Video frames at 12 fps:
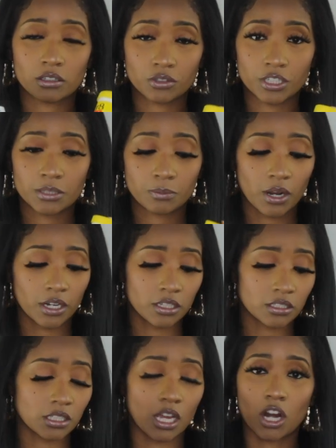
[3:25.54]
grease
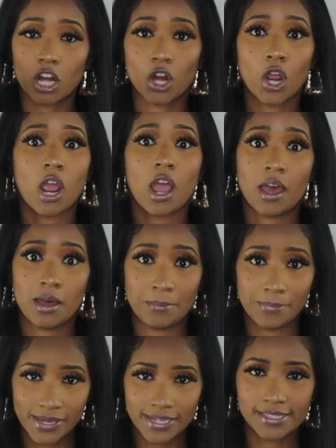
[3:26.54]
products are
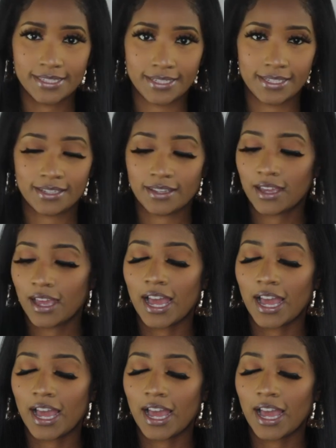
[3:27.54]
amazing.